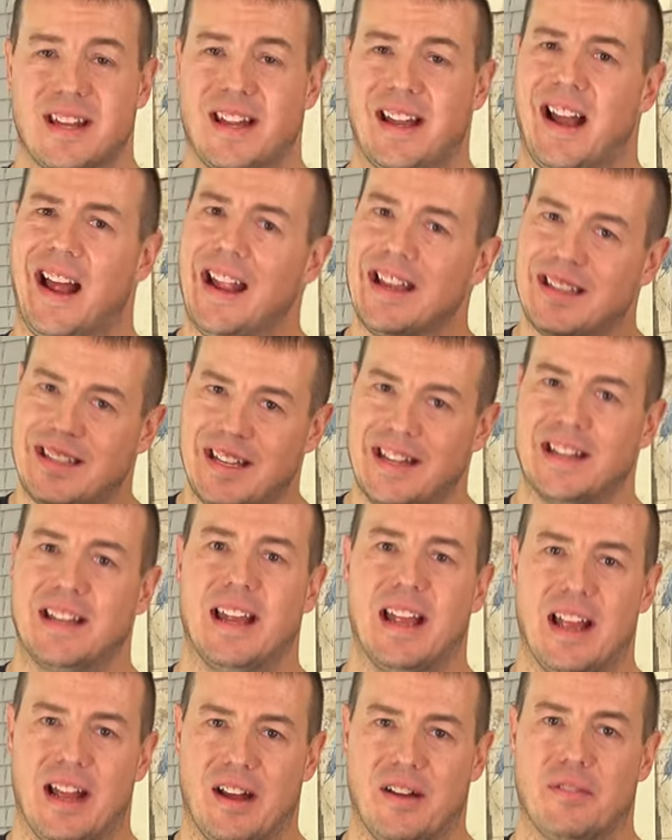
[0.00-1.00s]
And I did
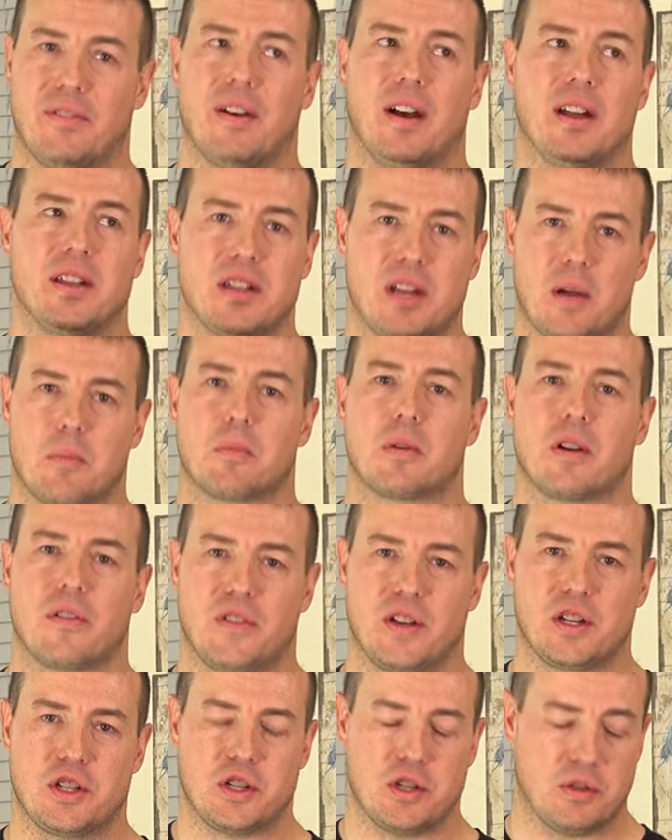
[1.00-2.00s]
have a number of
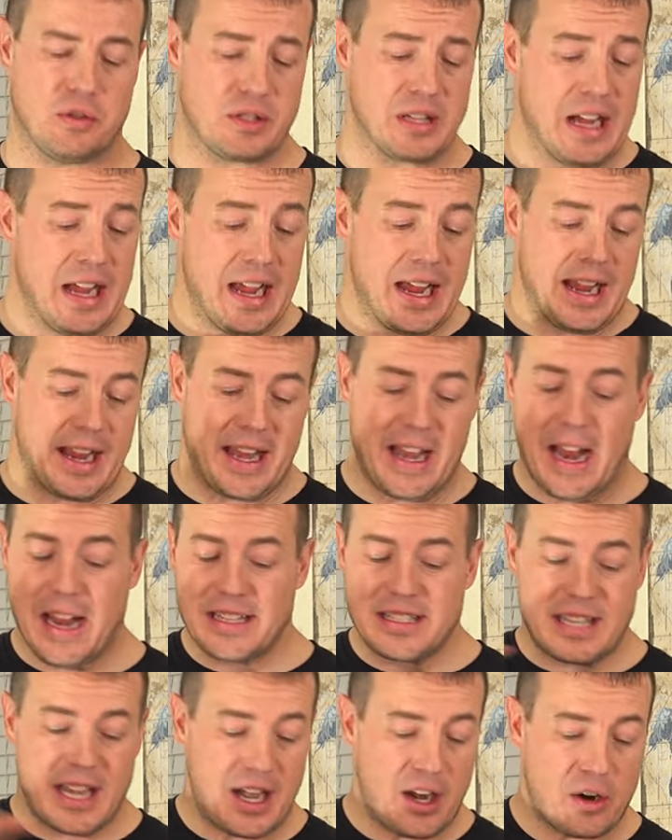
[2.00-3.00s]
issues. And
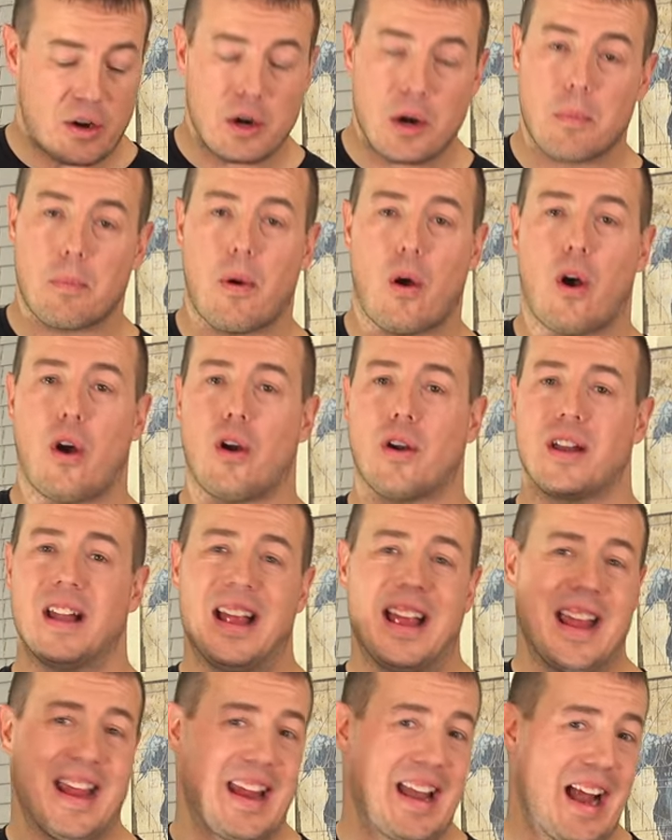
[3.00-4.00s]
I'd tear it apart
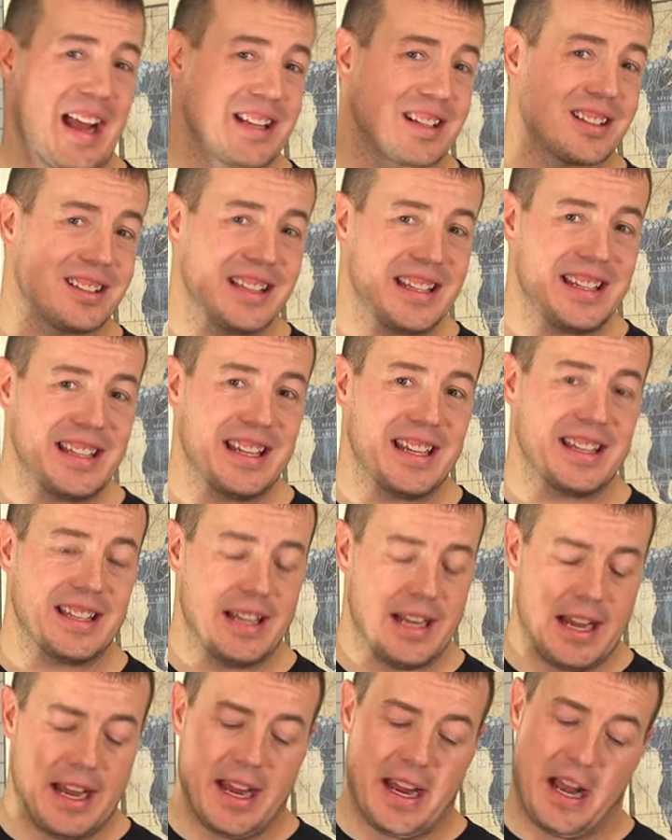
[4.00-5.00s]
and I'd clean it
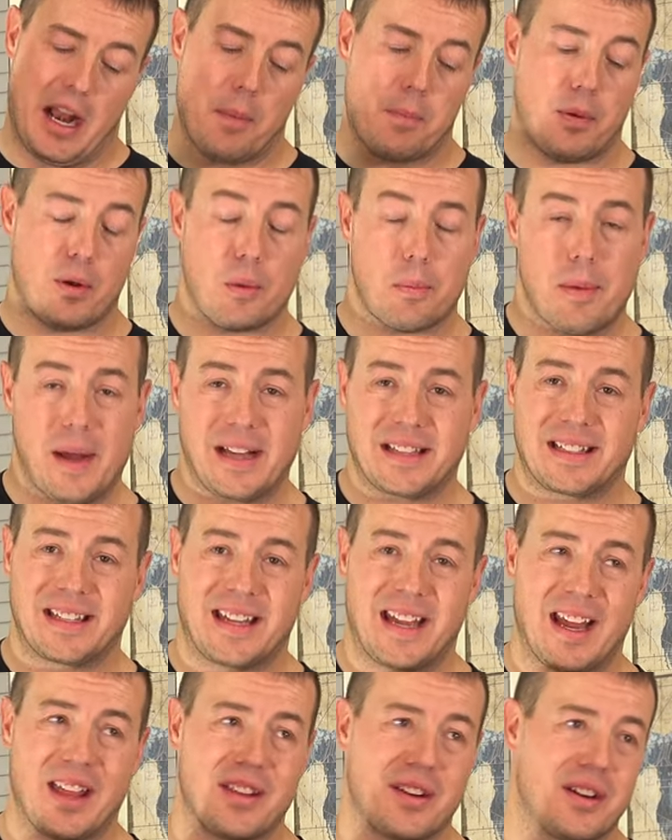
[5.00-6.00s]
and I'd put it back
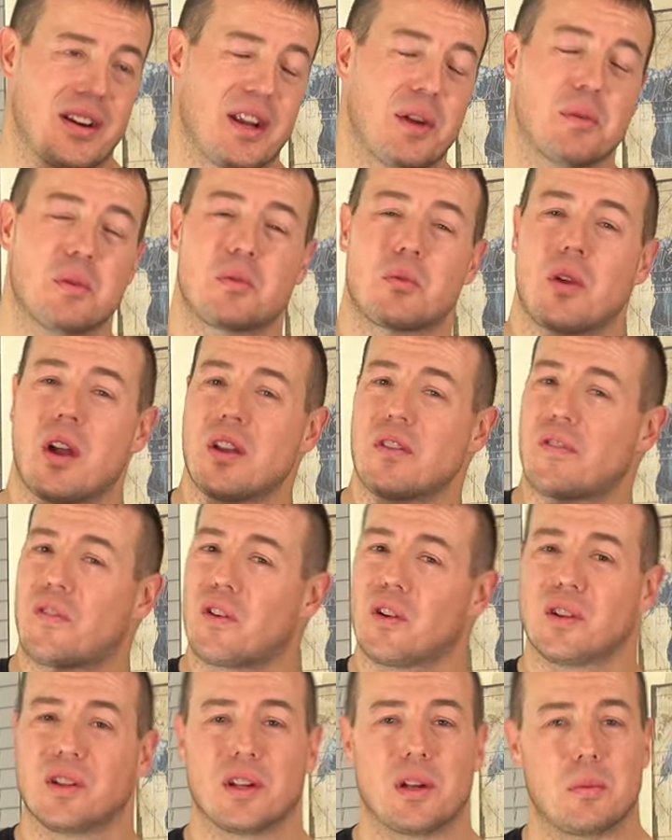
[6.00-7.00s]
together and it would run for
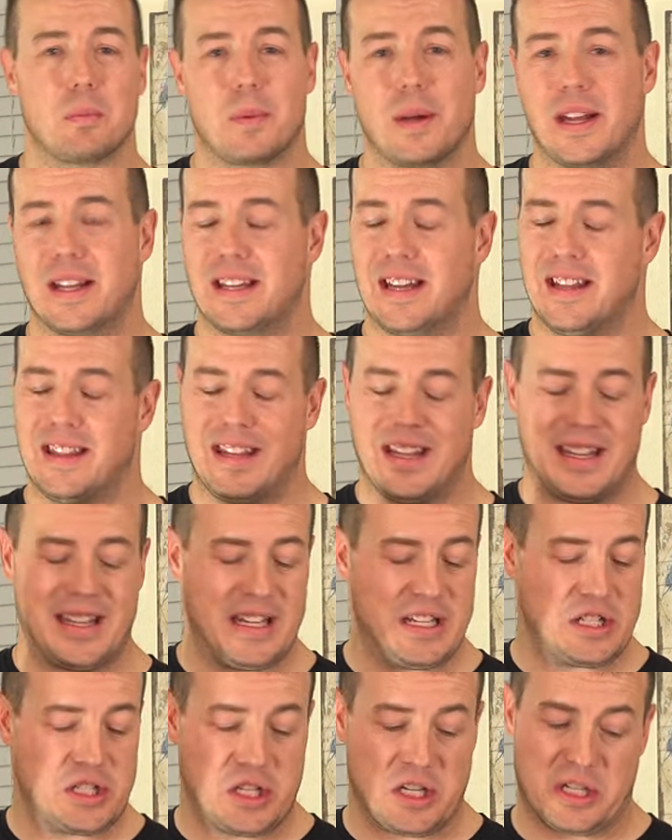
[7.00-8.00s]
a little bit and then
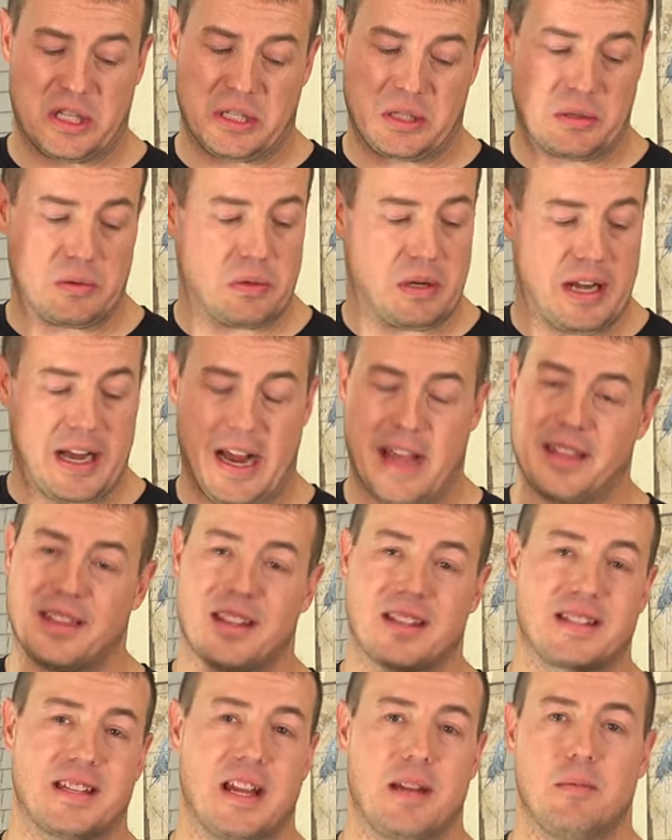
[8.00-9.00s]
it just had the
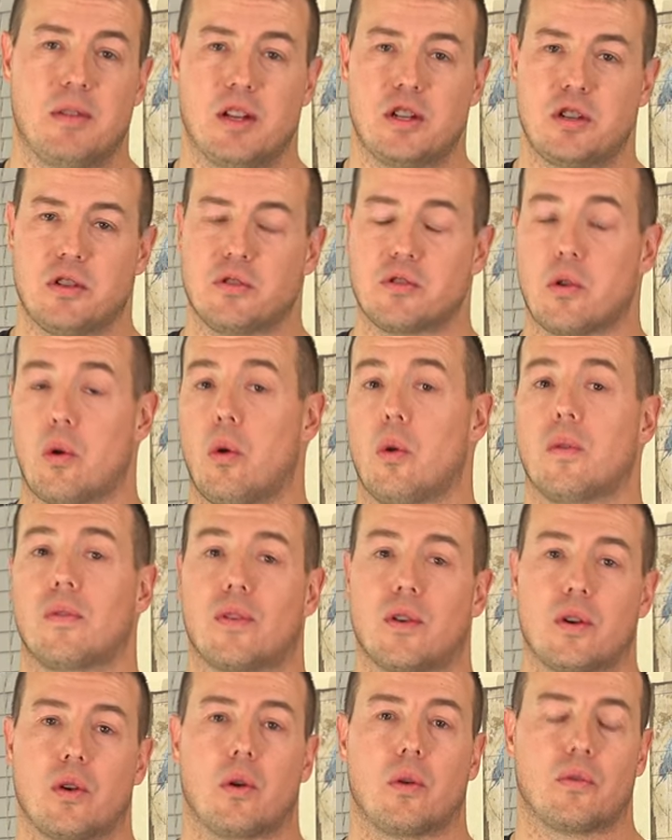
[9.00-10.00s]
same issues
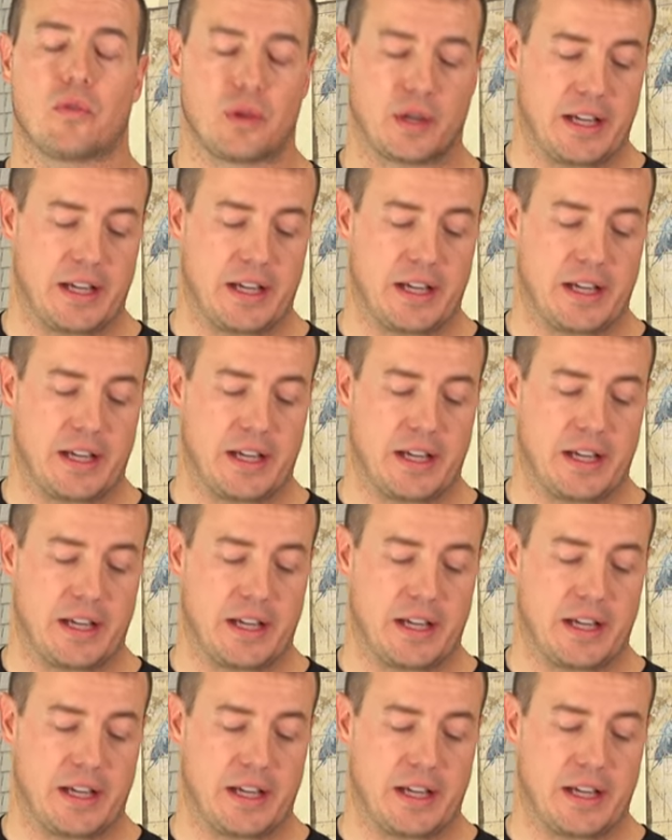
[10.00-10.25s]
over and over